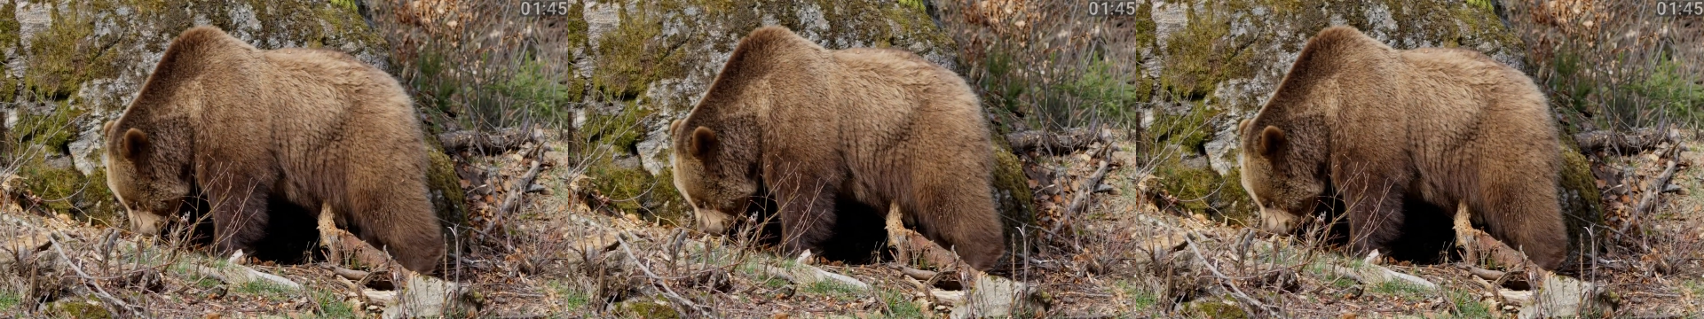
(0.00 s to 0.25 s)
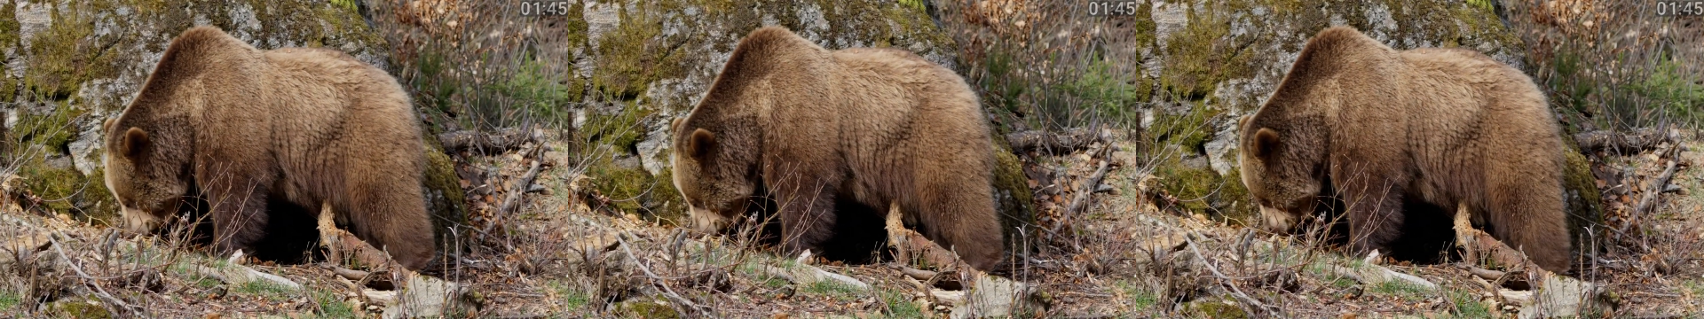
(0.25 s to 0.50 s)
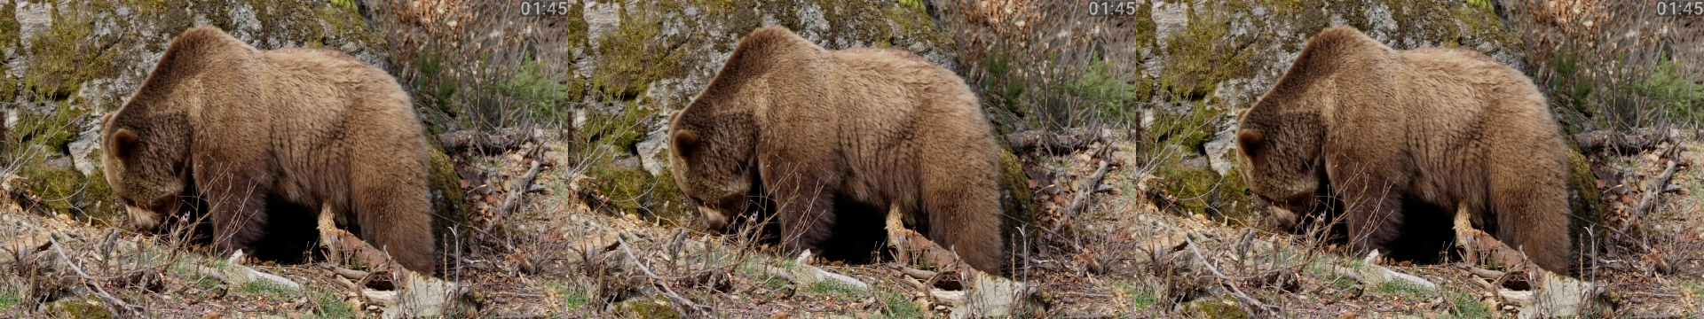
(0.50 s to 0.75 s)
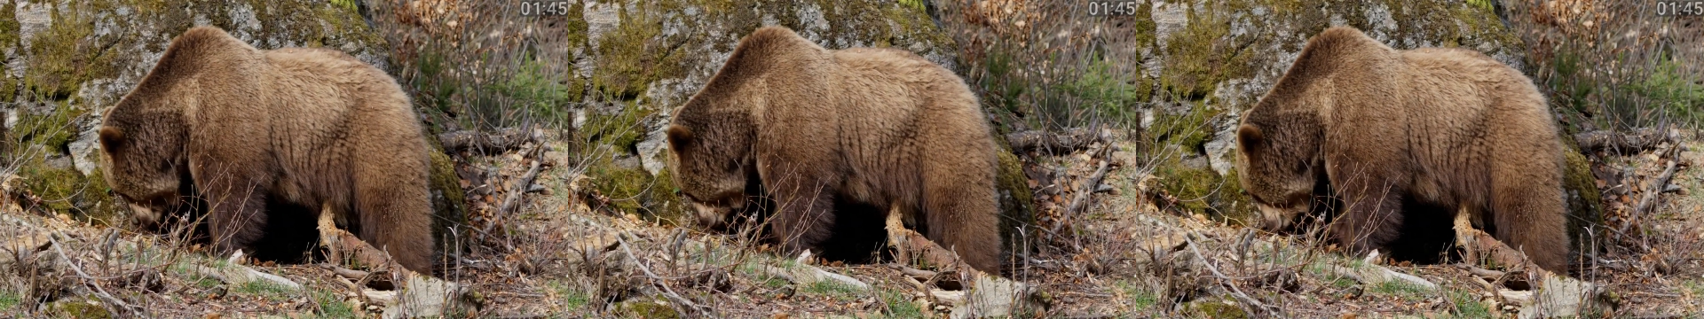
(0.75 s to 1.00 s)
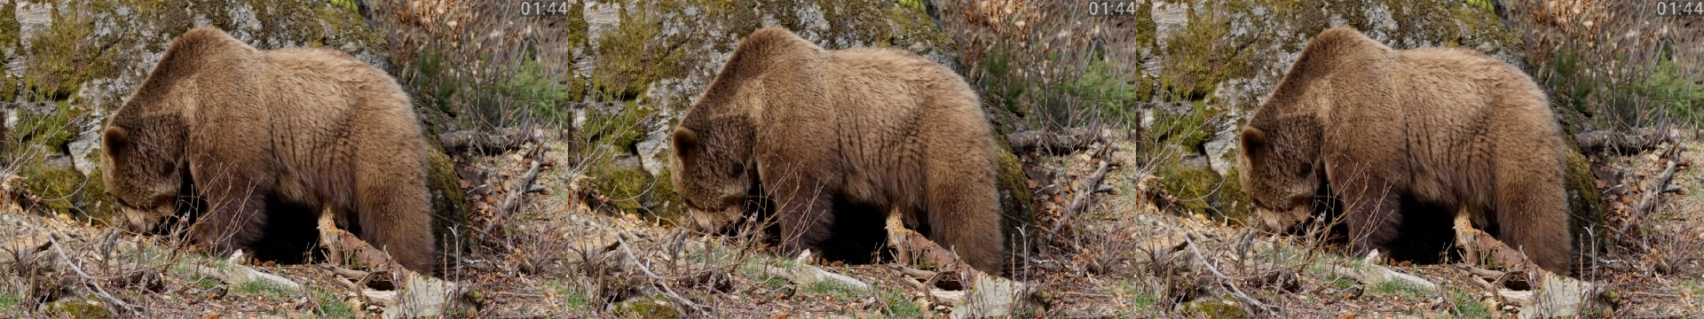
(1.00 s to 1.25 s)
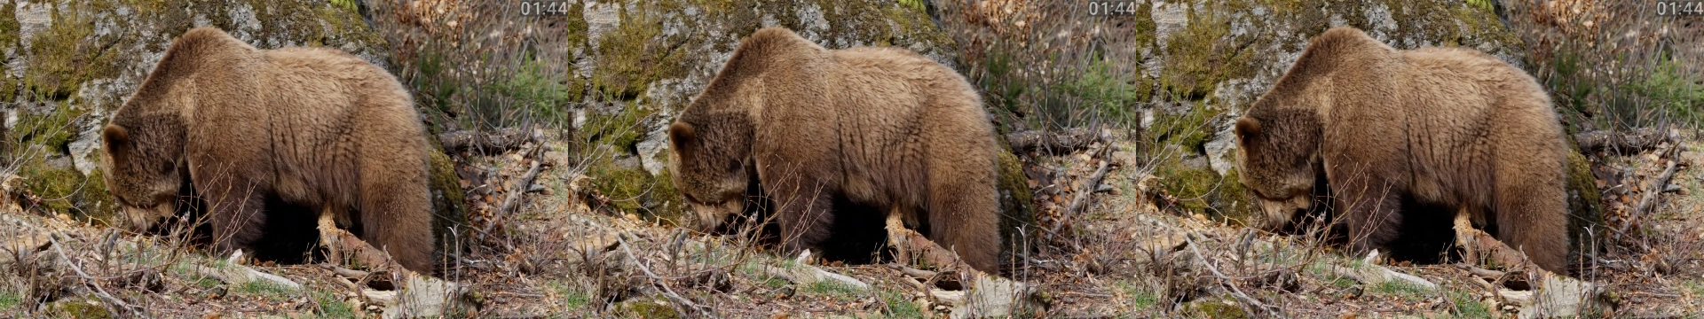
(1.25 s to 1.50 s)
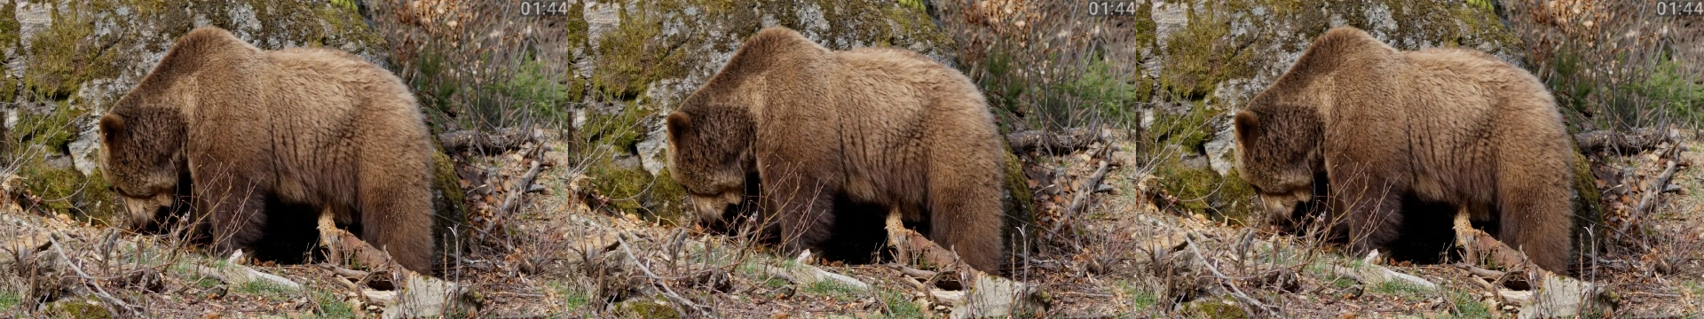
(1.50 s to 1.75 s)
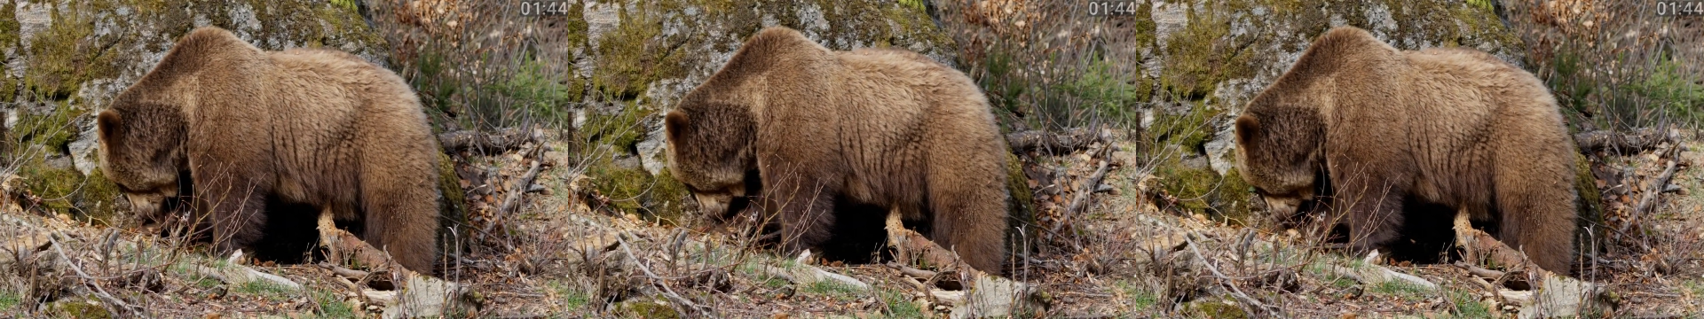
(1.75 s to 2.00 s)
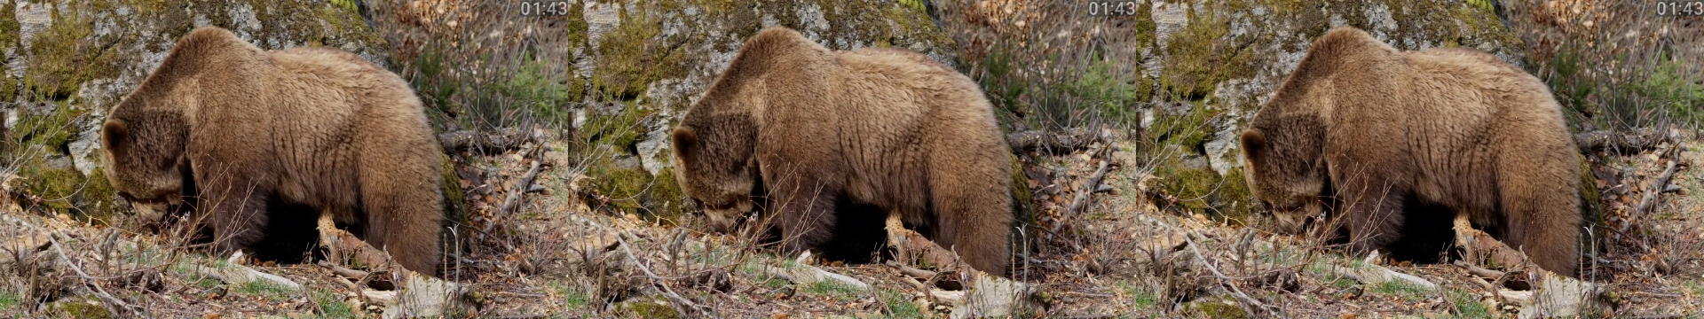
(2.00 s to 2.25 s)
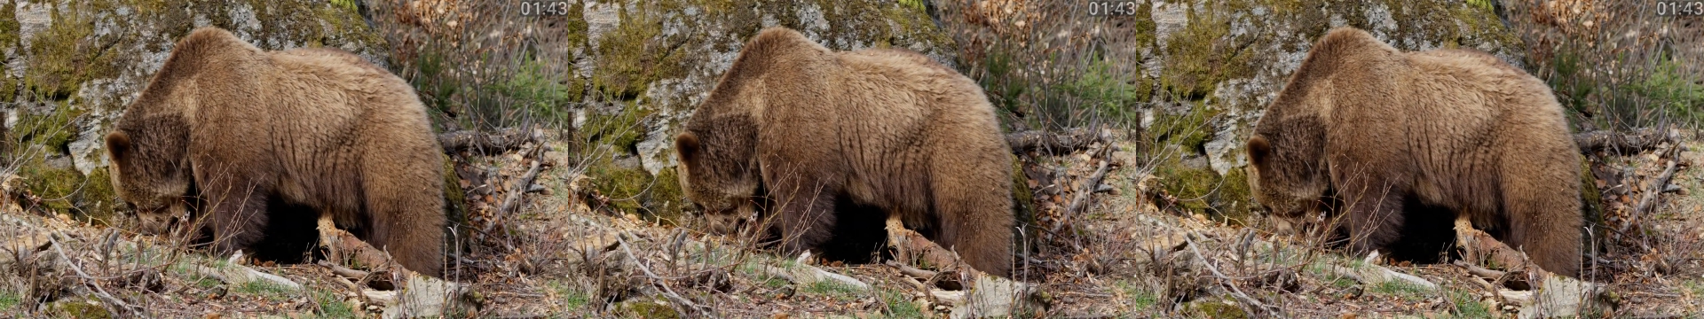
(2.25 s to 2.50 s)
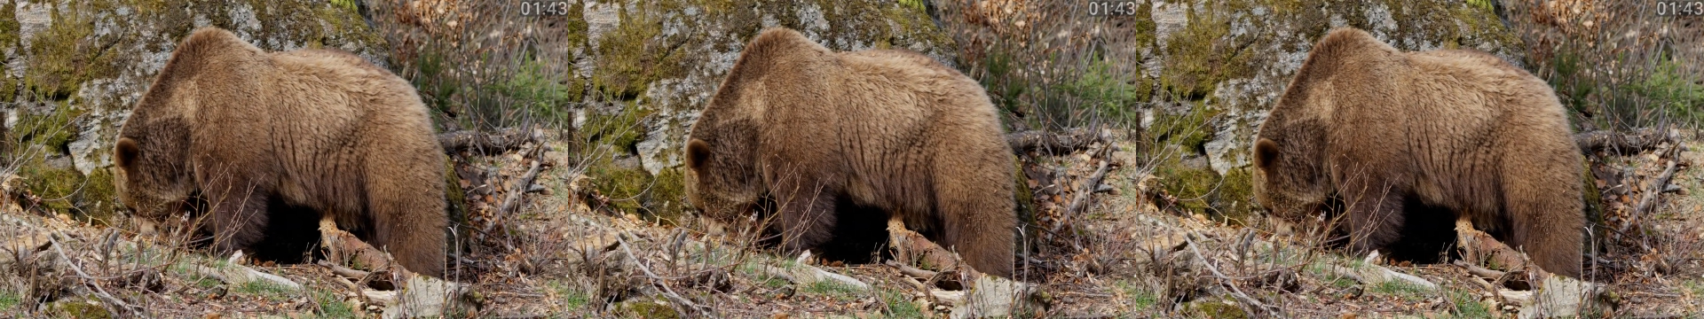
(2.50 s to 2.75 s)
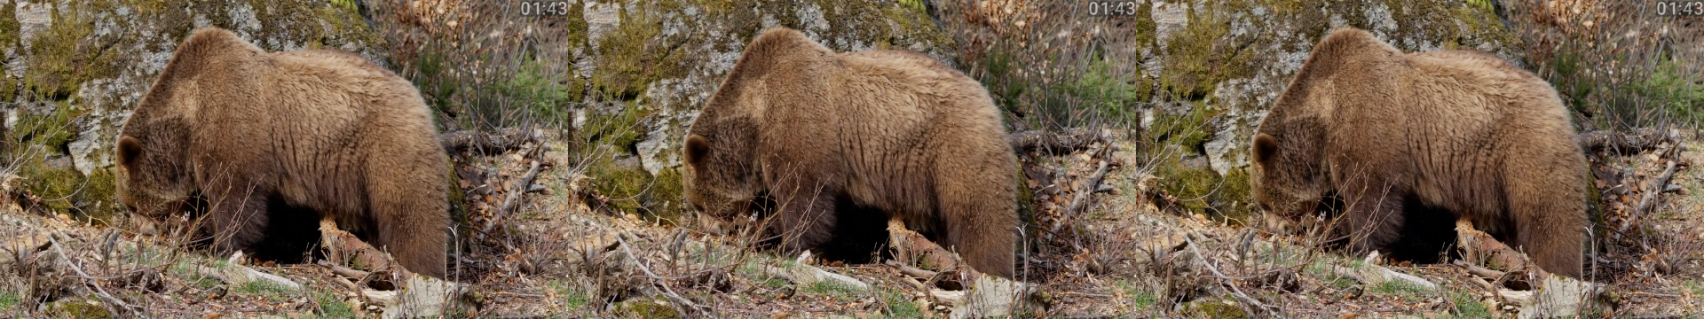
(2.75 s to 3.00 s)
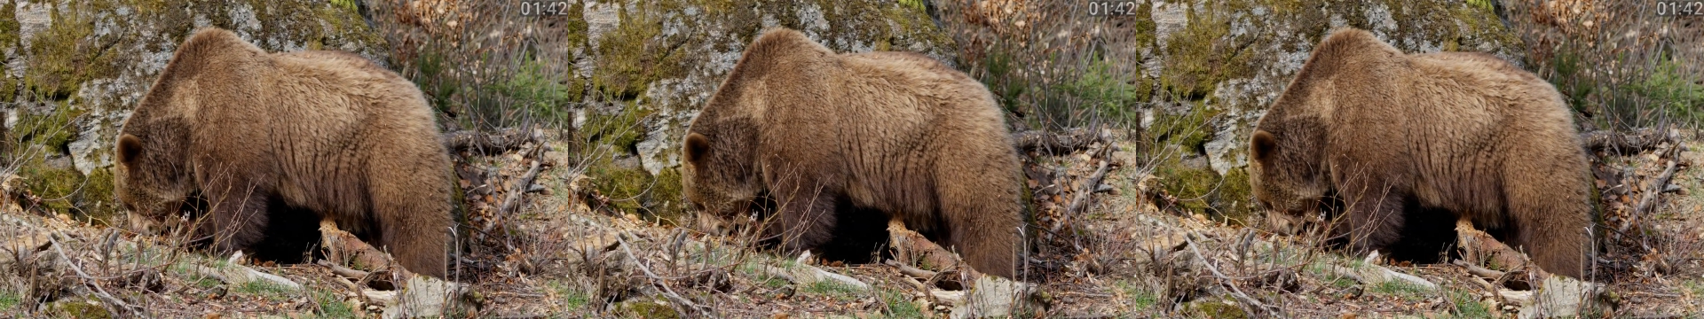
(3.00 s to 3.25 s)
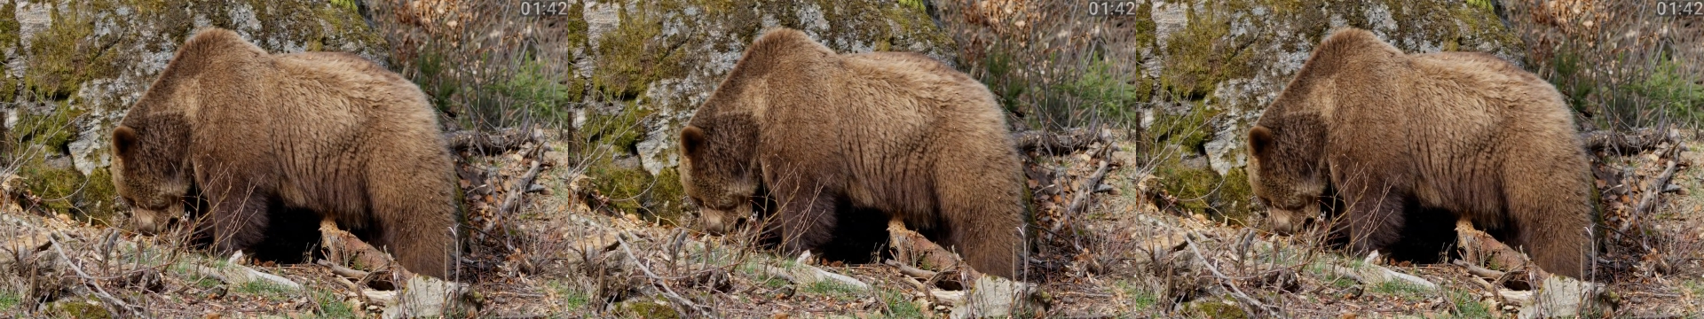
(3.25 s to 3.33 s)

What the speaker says: (no speaker visible)